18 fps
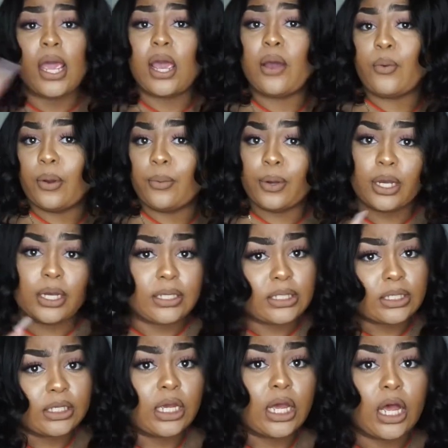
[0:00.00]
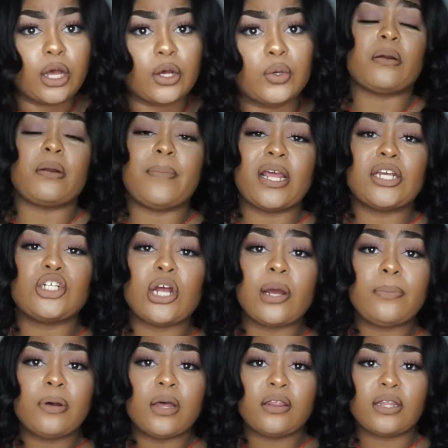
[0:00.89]
and we were good to go. I'm gonna make
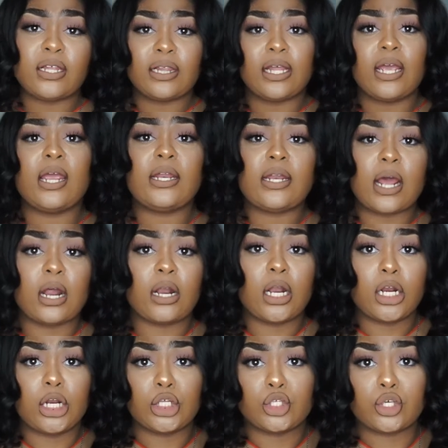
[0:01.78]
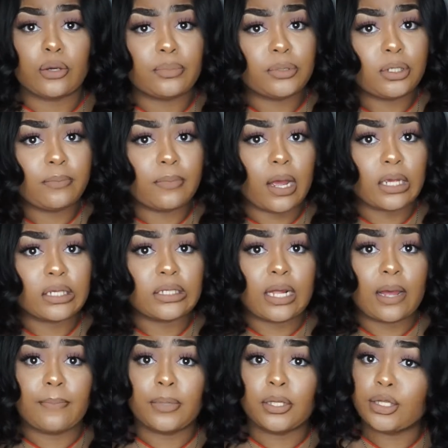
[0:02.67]
sure I put the link down in the description box
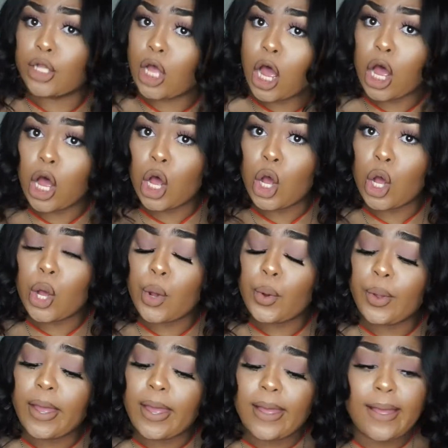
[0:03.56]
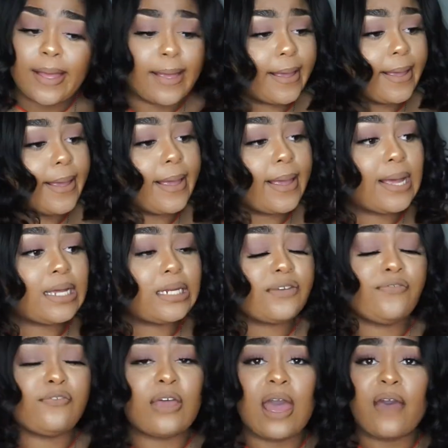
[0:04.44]
down below,
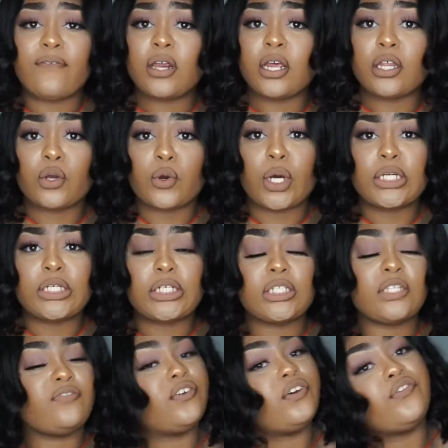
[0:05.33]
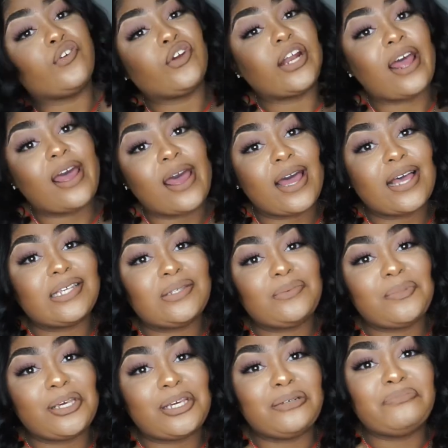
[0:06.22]
and if you have any other questions, feel free to
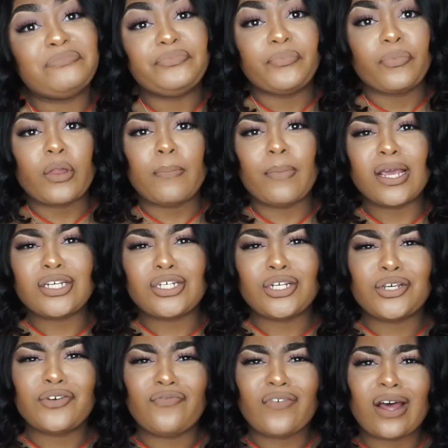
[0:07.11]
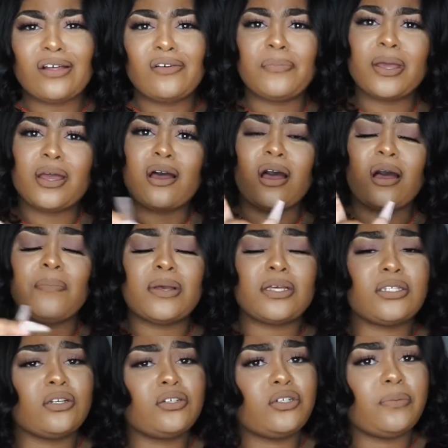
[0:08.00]
ask me. Make sure you follow me on all
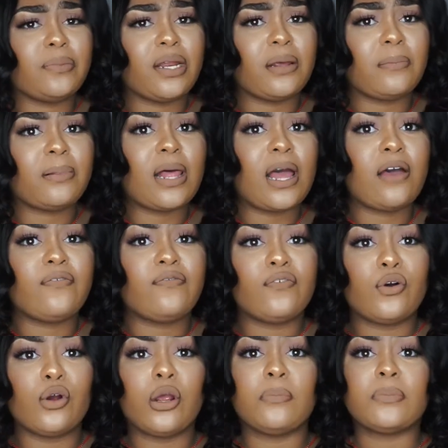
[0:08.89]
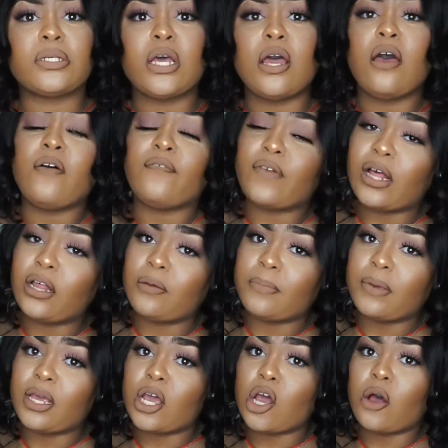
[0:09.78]
my social media platforms.
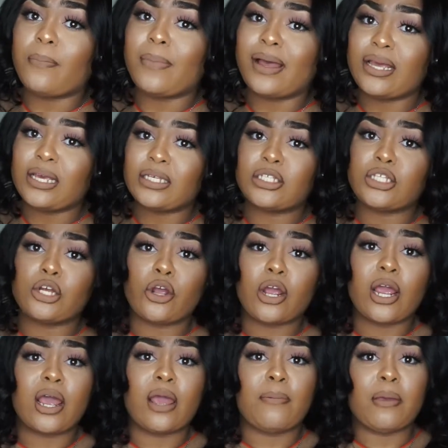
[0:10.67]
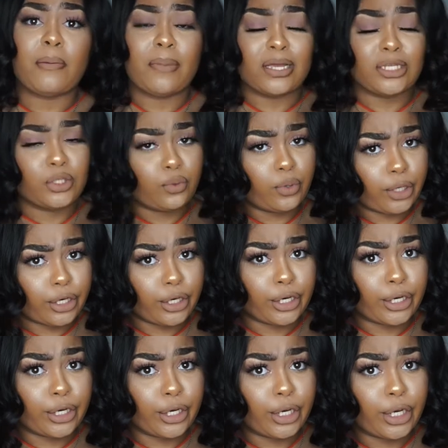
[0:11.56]
Follow me on my Instagram and my
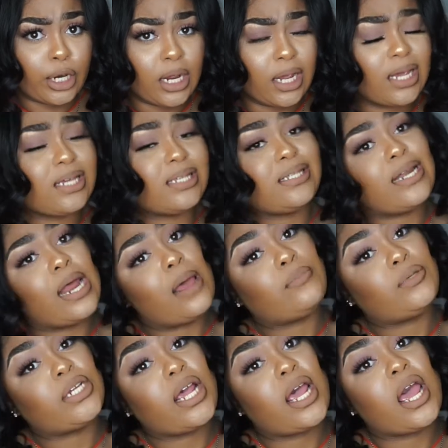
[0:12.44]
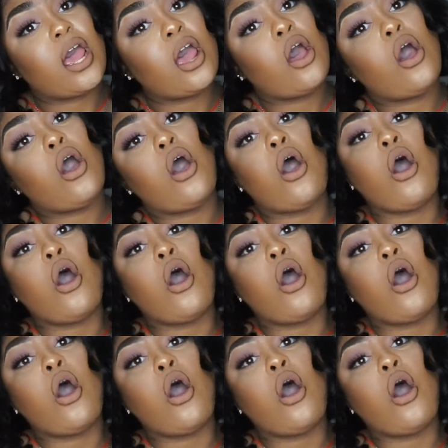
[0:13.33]
Twitter and Snapchat,